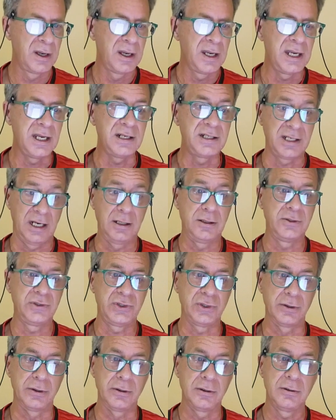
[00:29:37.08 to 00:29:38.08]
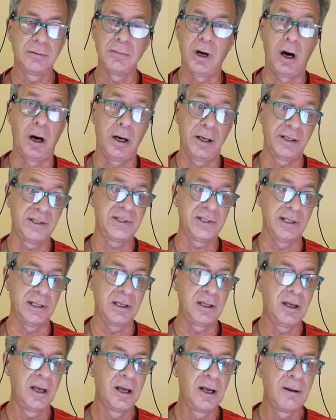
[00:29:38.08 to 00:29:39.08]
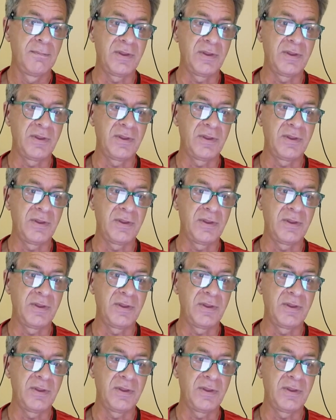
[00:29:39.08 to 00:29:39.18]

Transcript: He tells her, honestly,